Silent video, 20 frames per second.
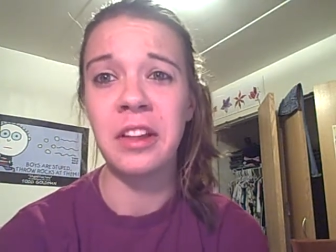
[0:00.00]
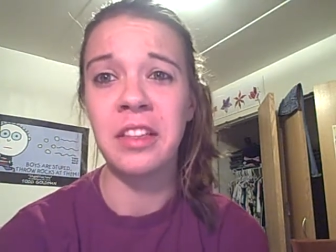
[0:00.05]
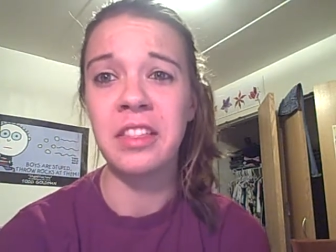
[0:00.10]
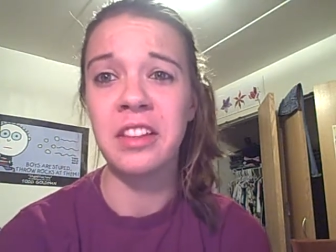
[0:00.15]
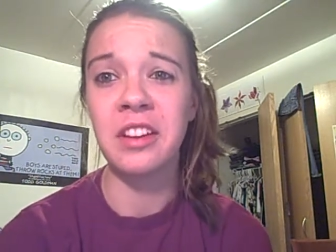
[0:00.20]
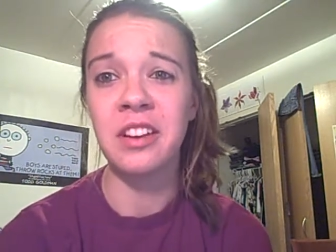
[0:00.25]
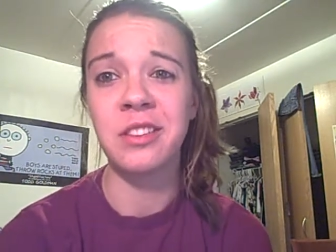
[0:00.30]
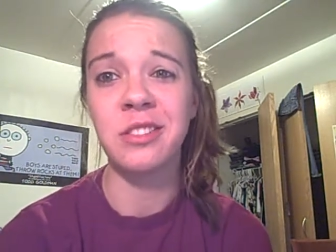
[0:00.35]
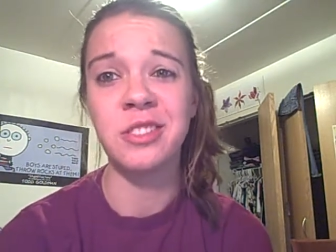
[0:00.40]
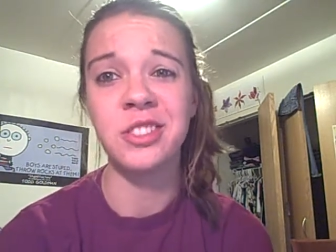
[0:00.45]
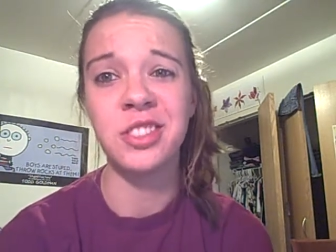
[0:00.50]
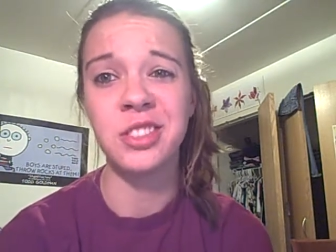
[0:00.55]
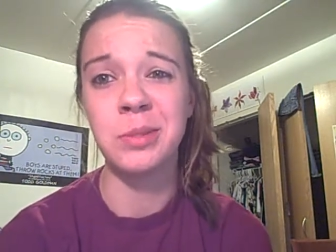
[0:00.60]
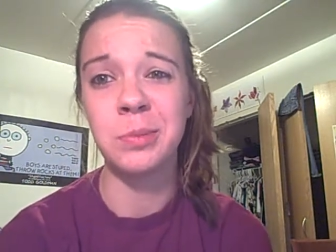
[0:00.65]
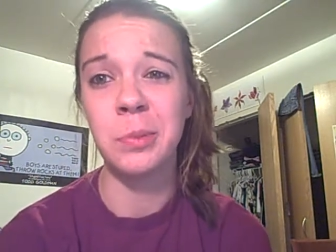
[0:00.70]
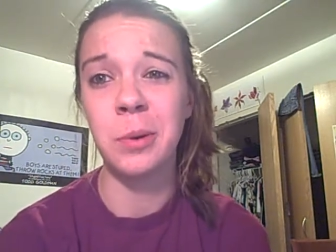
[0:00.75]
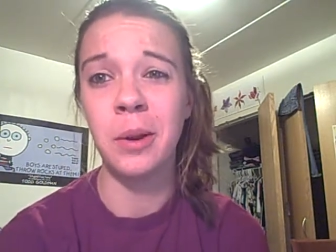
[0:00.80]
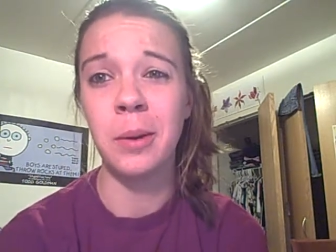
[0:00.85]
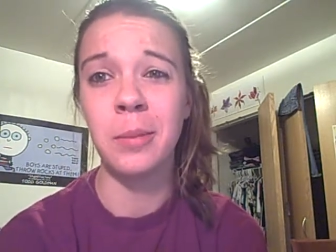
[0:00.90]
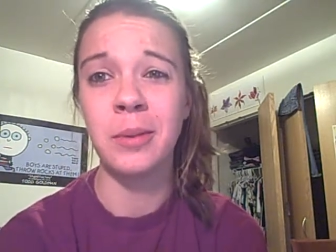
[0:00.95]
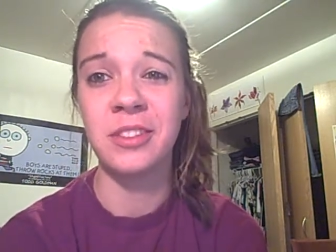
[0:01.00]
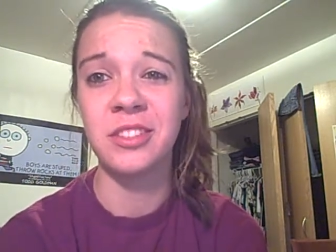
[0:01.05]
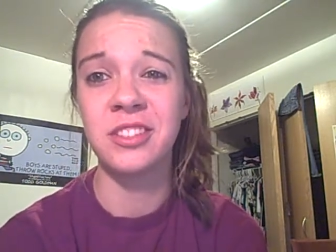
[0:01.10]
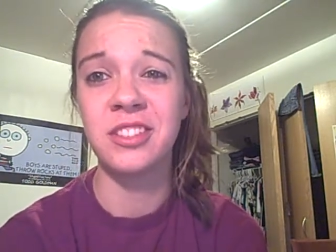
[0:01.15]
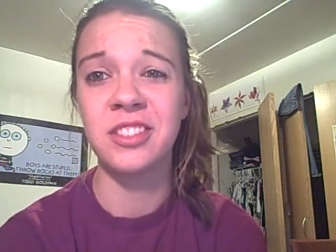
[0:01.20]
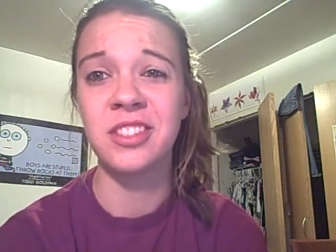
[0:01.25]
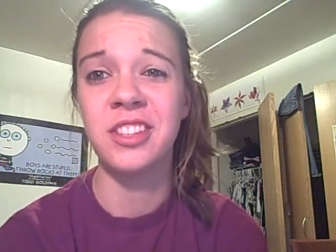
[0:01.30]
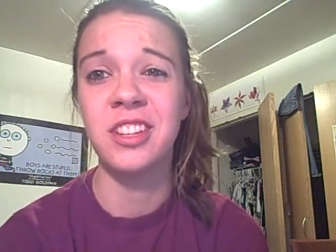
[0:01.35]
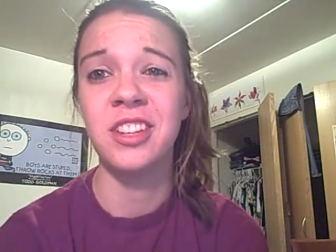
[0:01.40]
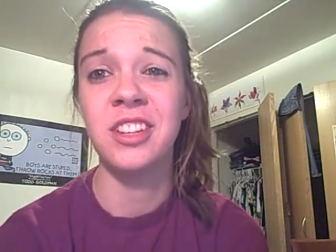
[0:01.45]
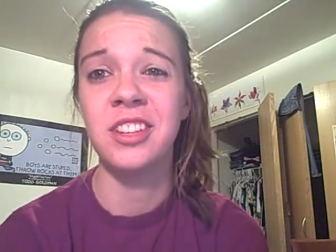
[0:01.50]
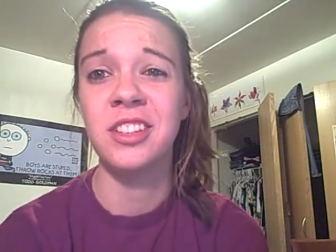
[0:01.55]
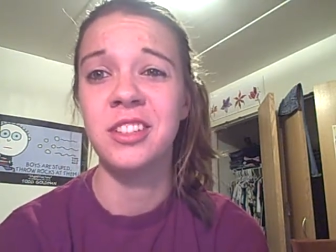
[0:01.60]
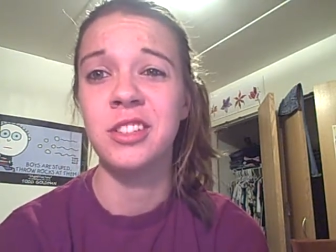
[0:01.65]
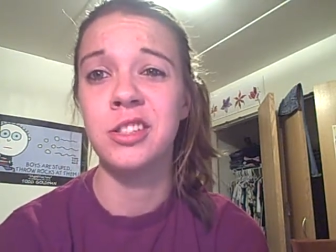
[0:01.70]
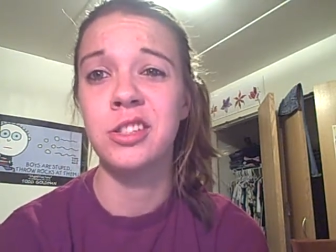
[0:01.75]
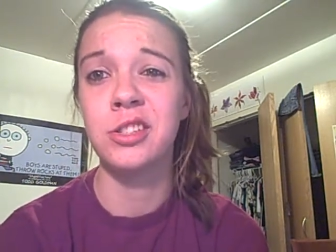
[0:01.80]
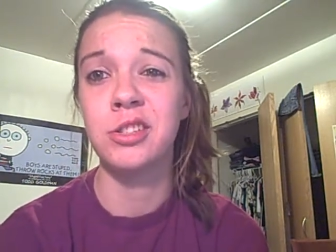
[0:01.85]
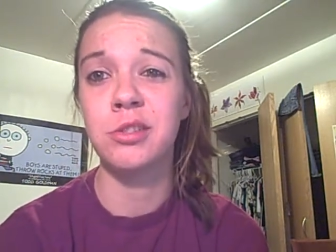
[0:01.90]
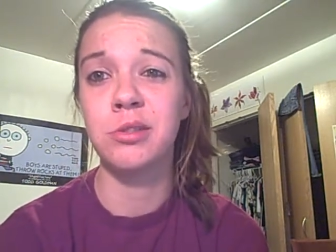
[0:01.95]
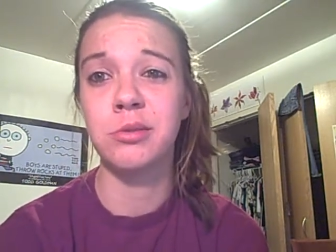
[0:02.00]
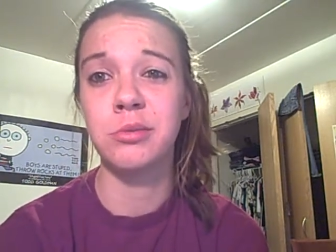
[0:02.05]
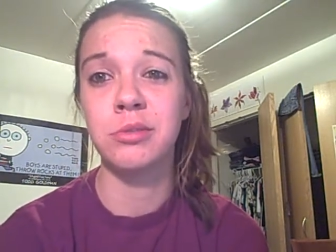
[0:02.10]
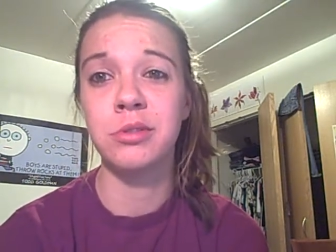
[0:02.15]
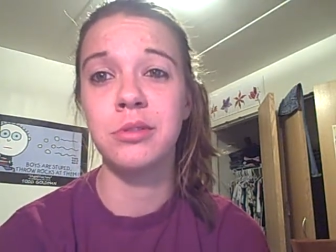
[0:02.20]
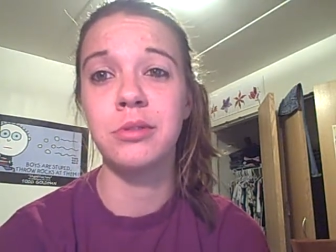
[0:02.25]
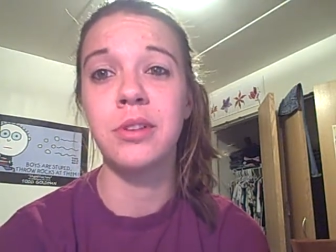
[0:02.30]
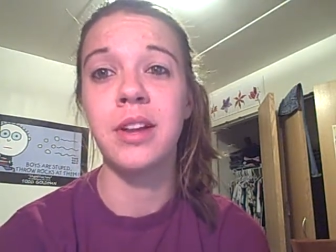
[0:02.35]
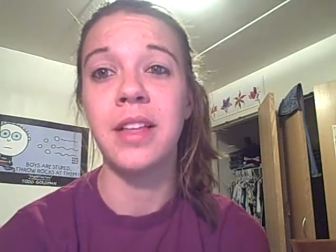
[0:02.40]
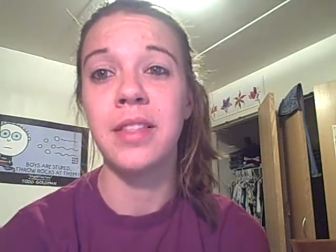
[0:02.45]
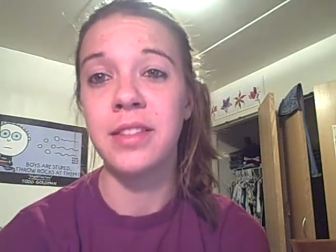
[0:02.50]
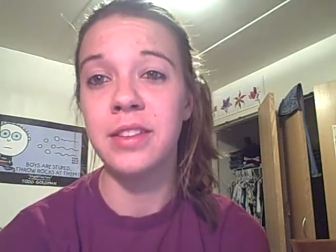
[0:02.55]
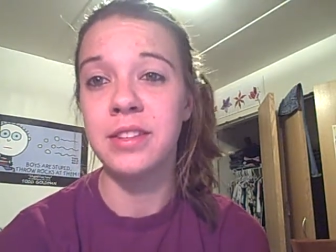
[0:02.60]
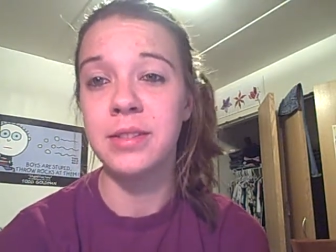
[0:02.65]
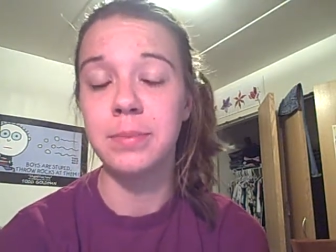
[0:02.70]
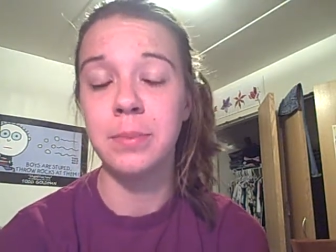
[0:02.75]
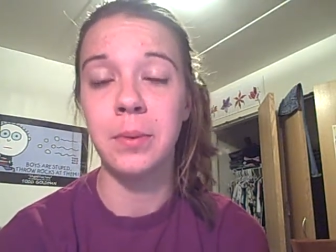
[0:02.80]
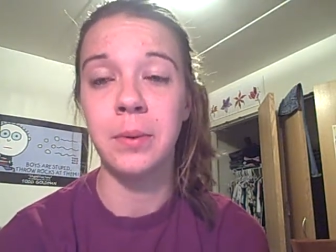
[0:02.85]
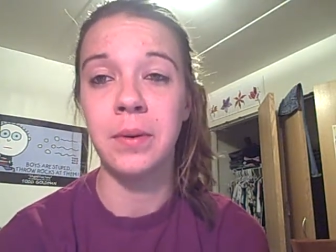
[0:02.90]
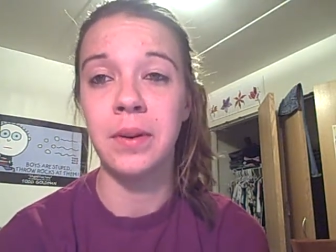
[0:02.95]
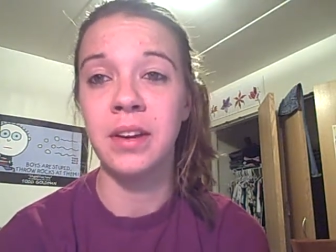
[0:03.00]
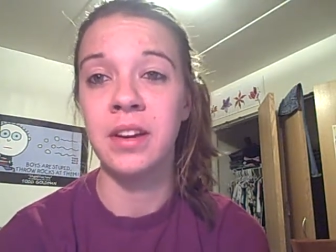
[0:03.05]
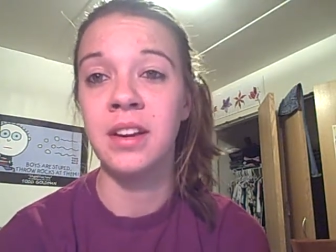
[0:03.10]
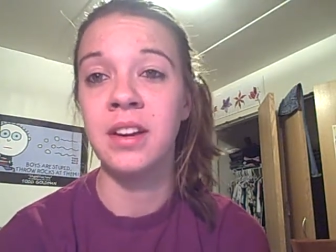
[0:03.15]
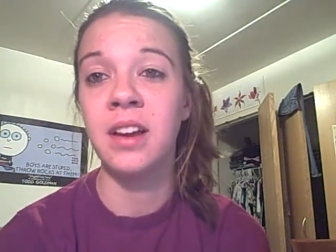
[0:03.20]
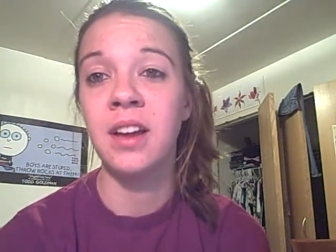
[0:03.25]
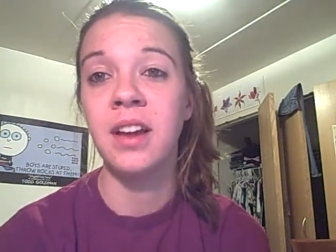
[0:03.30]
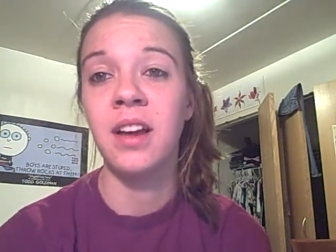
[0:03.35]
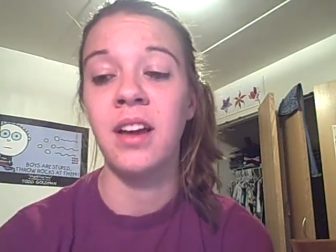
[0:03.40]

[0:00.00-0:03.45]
I think coach is pretty much screwed at this point.